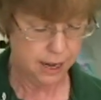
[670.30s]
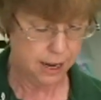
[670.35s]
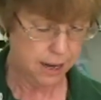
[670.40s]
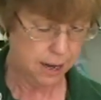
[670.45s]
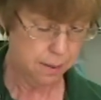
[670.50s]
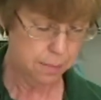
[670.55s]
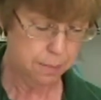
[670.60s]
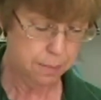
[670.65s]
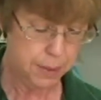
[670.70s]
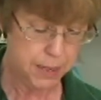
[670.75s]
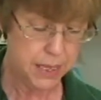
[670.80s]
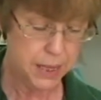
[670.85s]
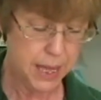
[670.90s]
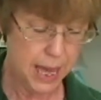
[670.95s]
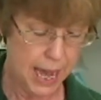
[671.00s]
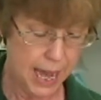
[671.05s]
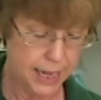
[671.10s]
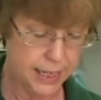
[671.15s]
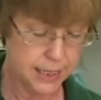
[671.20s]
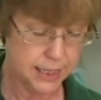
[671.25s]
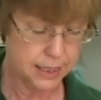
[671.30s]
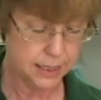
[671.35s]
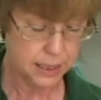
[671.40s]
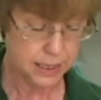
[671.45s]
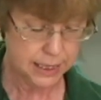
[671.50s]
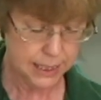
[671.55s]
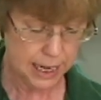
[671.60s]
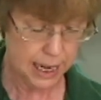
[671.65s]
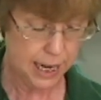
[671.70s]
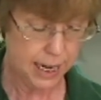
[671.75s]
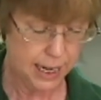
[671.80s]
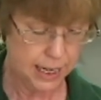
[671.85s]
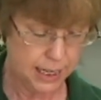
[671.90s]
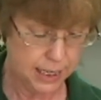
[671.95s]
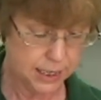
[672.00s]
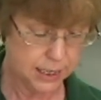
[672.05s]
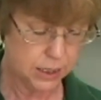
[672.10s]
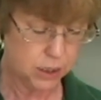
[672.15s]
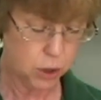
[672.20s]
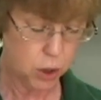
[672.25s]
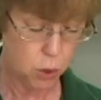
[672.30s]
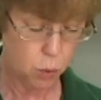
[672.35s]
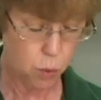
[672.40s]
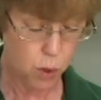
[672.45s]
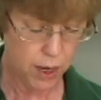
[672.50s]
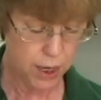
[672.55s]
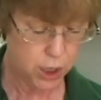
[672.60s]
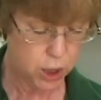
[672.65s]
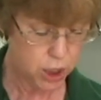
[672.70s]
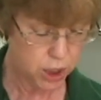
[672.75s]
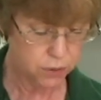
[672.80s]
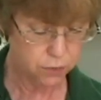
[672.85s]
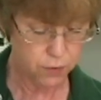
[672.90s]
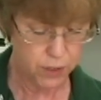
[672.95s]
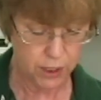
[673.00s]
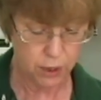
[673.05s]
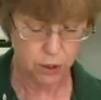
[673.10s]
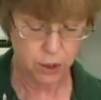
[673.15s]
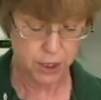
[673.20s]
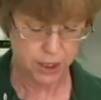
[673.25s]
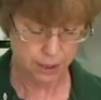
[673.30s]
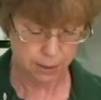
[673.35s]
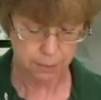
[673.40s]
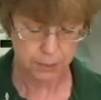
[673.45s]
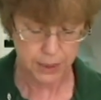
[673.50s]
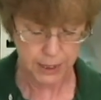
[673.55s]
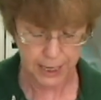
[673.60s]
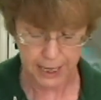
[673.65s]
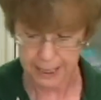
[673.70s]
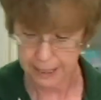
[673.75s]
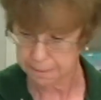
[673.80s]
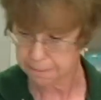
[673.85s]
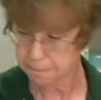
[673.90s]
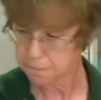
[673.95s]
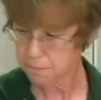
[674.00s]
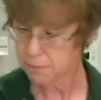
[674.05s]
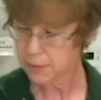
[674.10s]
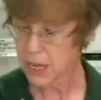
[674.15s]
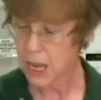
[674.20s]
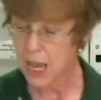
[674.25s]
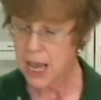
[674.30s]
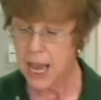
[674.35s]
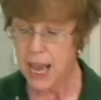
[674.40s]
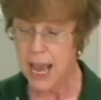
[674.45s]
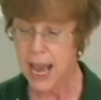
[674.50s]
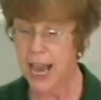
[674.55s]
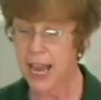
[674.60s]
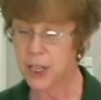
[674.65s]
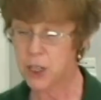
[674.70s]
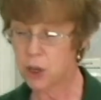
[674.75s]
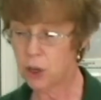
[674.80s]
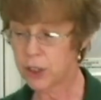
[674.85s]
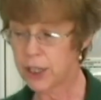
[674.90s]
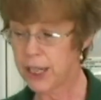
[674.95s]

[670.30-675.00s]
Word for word: um, be that tight. It's, you want it just fingertip tight. And your